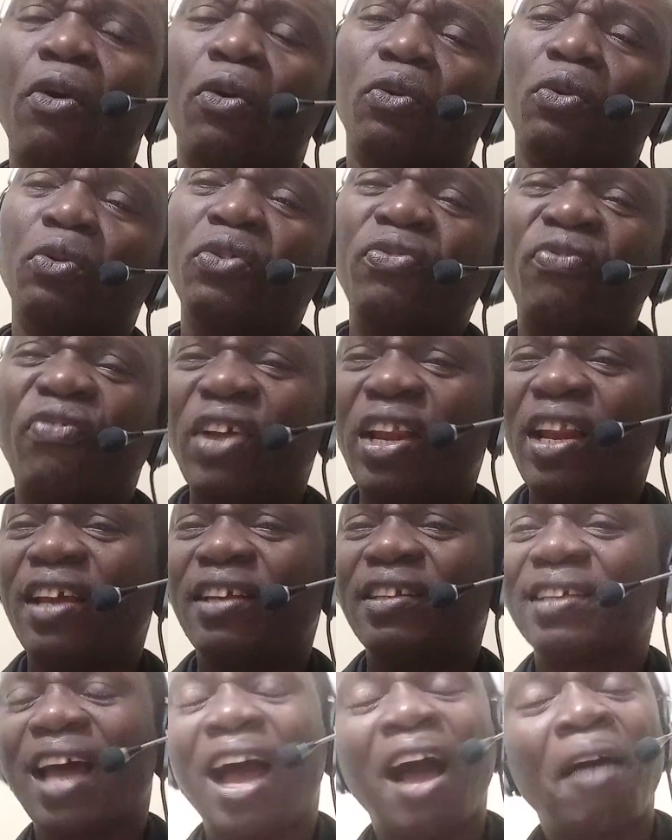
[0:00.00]
good
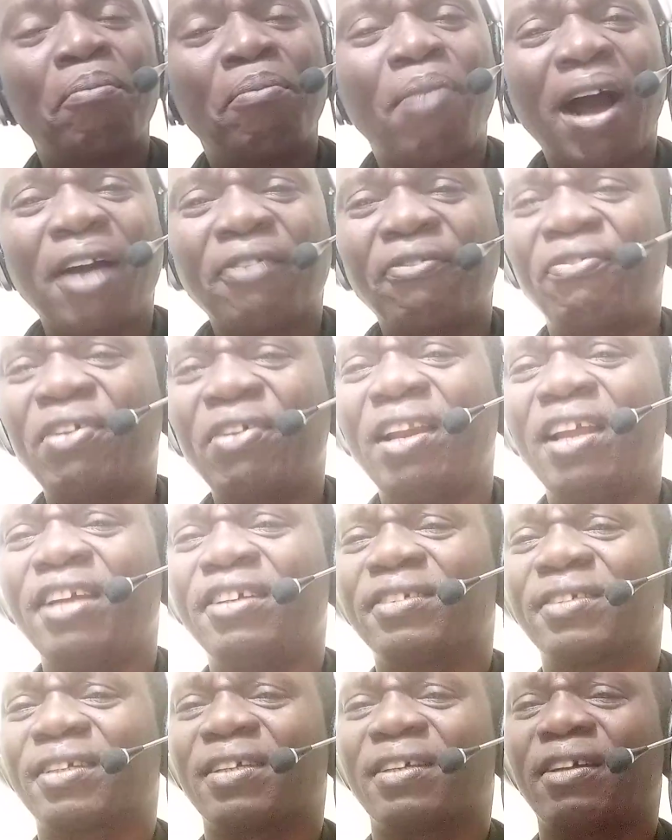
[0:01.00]
feelings and bad
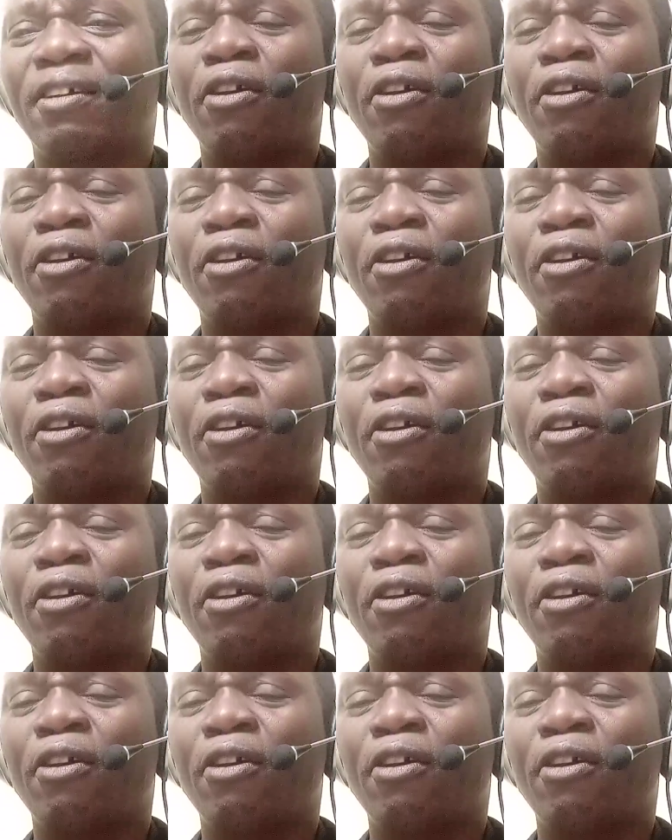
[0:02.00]
feelings.